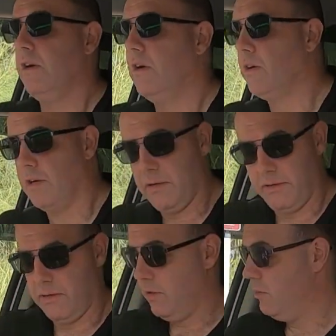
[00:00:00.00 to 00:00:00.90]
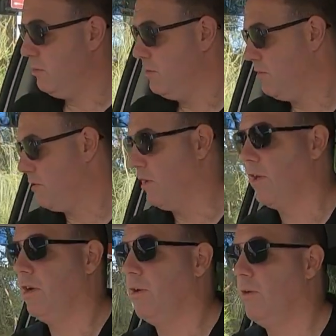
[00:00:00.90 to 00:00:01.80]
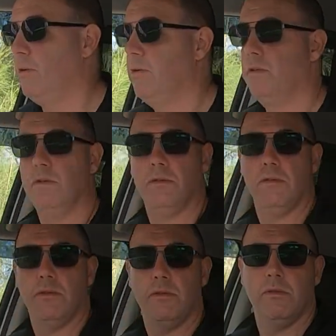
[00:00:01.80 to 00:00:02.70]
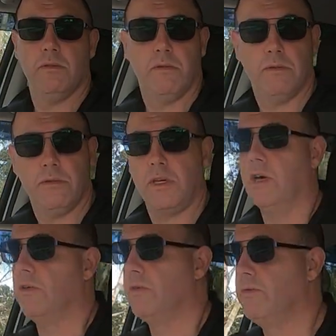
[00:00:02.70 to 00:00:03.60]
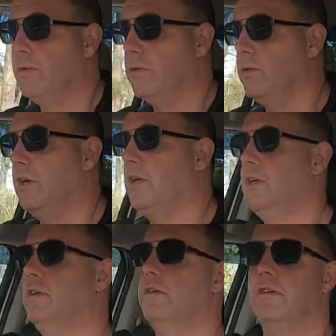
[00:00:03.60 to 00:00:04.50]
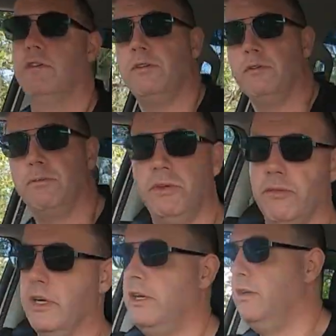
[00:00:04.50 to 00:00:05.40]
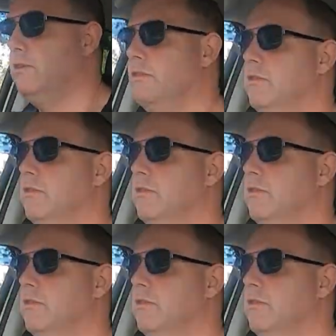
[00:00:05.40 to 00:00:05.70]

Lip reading: Alright guys, we're just going to going for a little bit of a